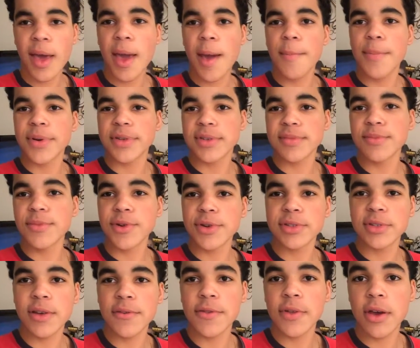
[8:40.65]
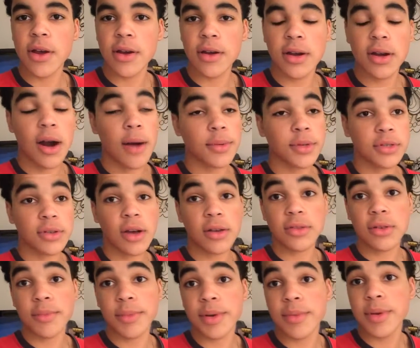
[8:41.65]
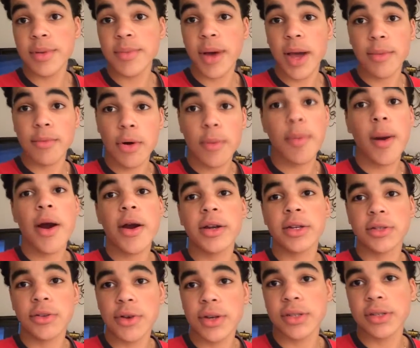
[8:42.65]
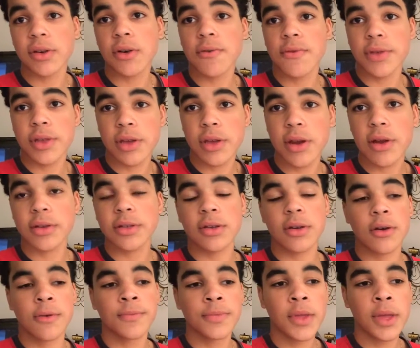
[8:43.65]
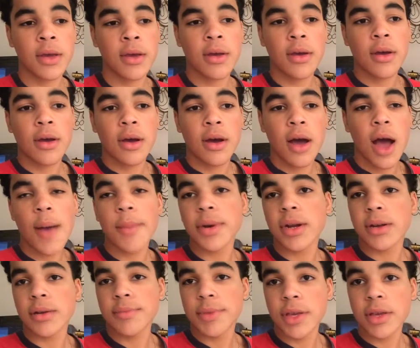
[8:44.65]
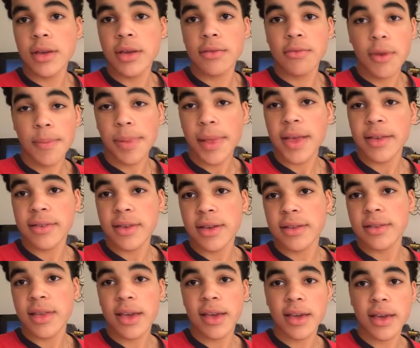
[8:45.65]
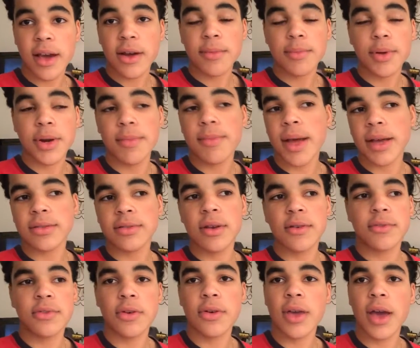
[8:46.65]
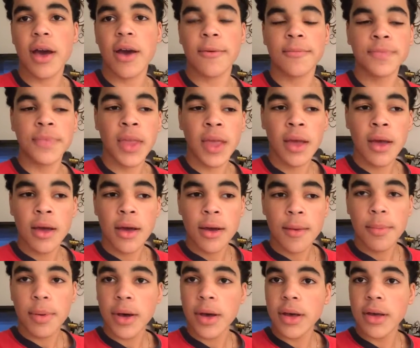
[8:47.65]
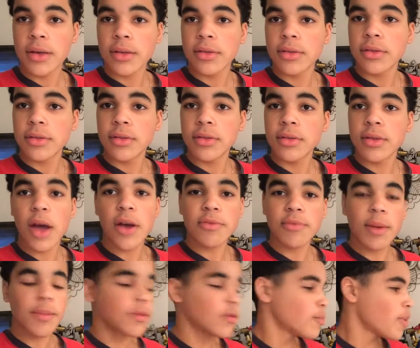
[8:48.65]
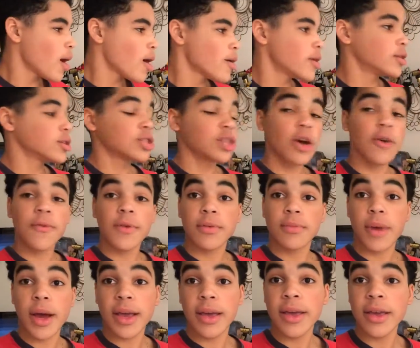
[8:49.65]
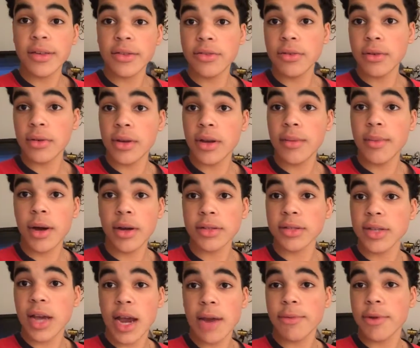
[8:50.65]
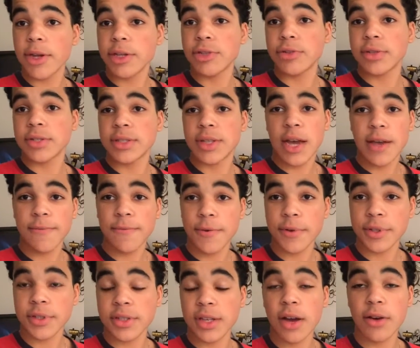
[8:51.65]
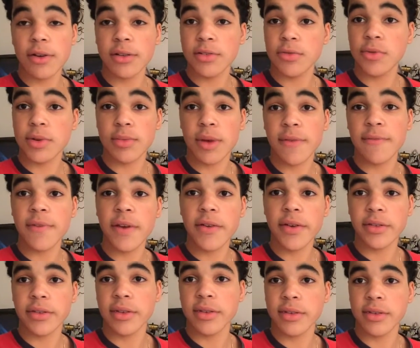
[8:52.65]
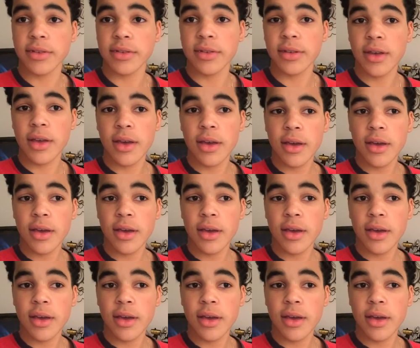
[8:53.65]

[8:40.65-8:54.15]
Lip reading: and put some more stuff there. And also I'm going to be buying more Power Ranger toys over the year, so I'm going to be replacing and taking out and putting back stuff, so yeah. But that was my new Power Ranger shelf and my history about Timeranger and Time Force Sound. It's one of my favorite seasons.